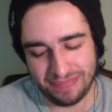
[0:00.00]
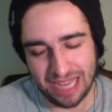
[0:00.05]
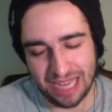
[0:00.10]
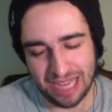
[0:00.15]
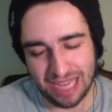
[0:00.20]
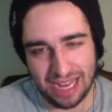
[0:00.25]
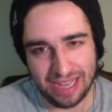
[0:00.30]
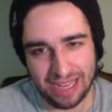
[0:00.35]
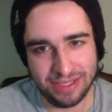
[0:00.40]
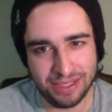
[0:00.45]

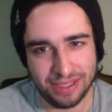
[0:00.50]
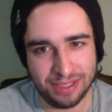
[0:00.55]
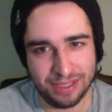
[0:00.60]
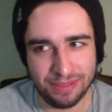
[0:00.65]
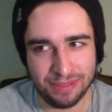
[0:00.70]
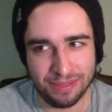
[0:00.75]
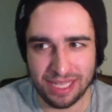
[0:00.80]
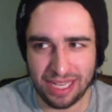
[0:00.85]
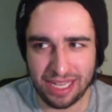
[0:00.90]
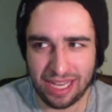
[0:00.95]
just
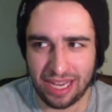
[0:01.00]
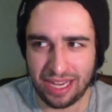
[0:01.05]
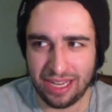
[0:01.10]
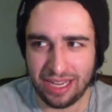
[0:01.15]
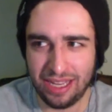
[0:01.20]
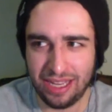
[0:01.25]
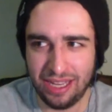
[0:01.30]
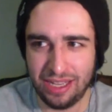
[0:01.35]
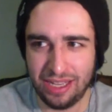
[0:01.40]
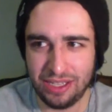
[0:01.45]
was thinking,
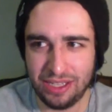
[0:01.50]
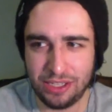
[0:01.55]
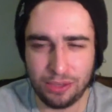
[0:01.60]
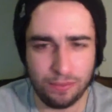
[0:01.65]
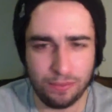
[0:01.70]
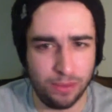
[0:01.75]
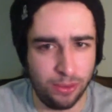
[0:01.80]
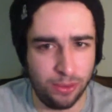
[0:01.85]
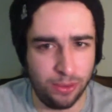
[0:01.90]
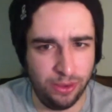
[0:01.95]
to
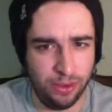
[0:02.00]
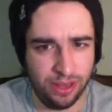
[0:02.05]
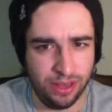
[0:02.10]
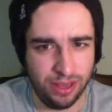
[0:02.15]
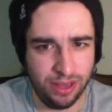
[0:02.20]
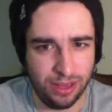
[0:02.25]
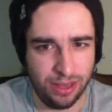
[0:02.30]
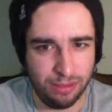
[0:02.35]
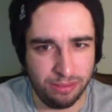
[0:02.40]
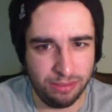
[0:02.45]
Rude,
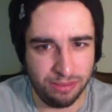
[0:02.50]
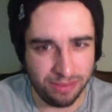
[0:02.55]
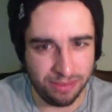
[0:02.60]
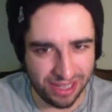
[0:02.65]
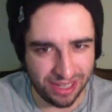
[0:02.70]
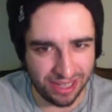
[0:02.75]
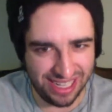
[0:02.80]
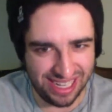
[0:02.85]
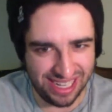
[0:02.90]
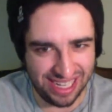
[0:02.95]
people are
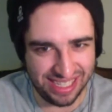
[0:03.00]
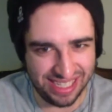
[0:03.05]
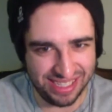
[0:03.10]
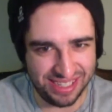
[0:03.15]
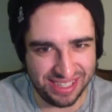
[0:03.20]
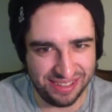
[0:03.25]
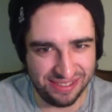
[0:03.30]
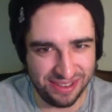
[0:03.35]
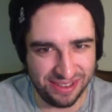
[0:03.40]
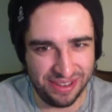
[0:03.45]
going to dance to
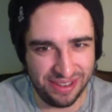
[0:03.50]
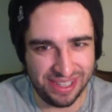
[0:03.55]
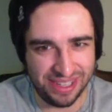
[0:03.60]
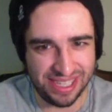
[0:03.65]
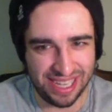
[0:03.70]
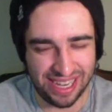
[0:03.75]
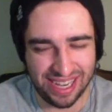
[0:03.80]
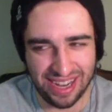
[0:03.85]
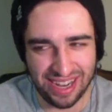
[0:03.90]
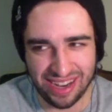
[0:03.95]
Rude. It's
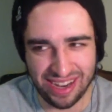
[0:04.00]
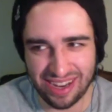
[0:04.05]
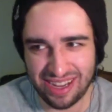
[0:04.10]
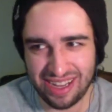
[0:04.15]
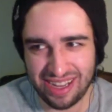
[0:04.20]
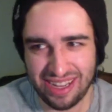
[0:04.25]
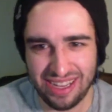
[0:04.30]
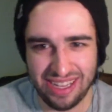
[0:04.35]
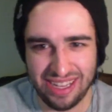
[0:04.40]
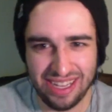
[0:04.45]
like not
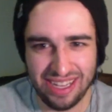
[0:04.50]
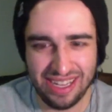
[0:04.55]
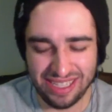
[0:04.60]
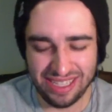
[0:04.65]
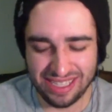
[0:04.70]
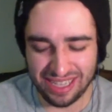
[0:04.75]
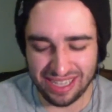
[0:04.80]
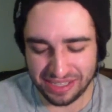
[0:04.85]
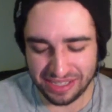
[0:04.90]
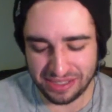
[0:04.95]

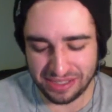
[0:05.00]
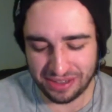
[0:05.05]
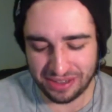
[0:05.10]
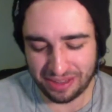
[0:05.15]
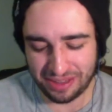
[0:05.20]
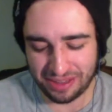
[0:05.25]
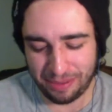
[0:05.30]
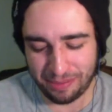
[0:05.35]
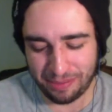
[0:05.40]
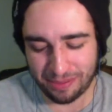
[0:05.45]
a song that
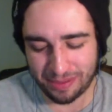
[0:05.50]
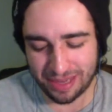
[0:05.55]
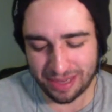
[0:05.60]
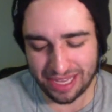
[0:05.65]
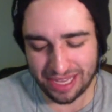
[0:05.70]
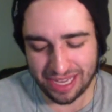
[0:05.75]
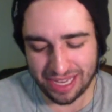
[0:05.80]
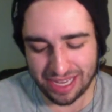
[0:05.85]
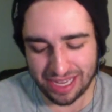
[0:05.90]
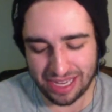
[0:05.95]
people
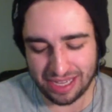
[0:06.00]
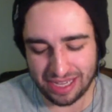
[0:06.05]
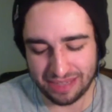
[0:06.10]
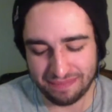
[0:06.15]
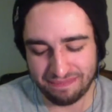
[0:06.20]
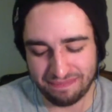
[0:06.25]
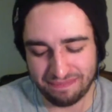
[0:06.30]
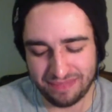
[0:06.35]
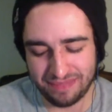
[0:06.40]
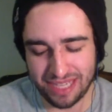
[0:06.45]
really
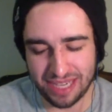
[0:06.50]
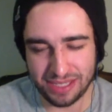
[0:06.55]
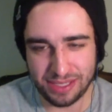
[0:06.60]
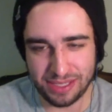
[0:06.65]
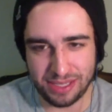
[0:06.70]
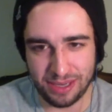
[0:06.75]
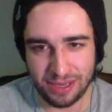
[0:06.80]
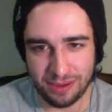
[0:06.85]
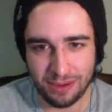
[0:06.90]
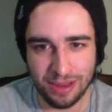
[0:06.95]
dance
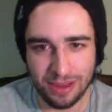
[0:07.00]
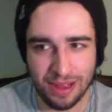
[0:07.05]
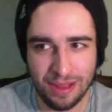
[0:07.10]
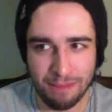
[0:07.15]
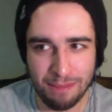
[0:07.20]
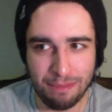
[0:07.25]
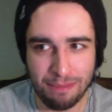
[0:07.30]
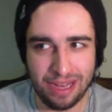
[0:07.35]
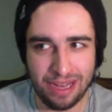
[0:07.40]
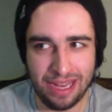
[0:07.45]
to.
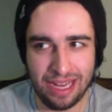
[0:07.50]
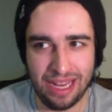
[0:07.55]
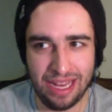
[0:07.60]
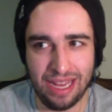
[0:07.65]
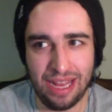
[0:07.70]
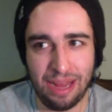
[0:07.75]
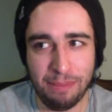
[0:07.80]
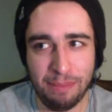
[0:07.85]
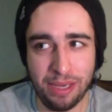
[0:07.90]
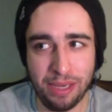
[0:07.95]
But
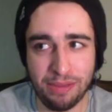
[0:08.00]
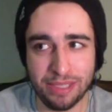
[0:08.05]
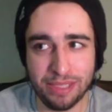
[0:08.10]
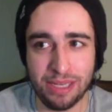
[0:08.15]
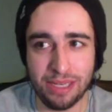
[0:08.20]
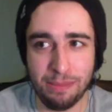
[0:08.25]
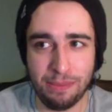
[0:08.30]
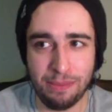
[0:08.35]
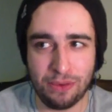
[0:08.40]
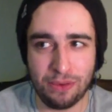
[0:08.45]
I mean, it was a
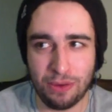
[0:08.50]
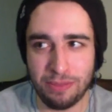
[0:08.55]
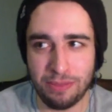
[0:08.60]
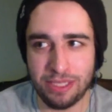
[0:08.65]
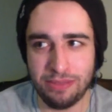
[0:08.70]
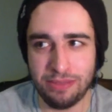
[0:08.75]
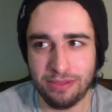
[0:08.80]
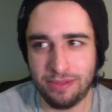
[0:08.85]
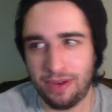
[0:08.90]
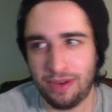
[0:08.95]
good performance. It
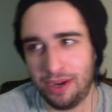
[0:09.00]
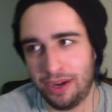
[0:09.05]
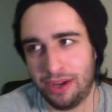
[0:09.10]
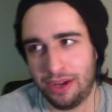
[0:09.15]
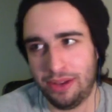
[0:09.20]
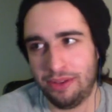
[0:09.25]
was very